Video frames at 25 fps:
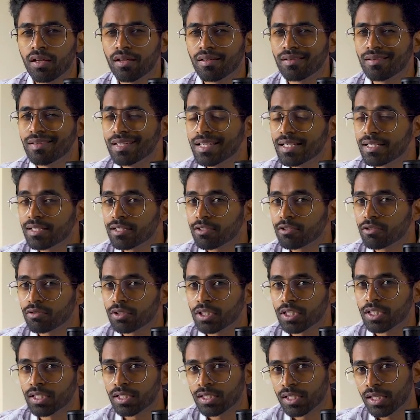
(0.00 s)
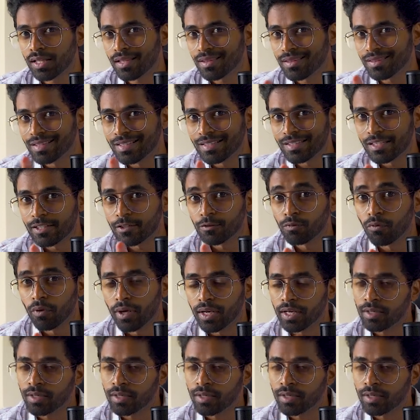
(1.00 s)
Listen to this. This is very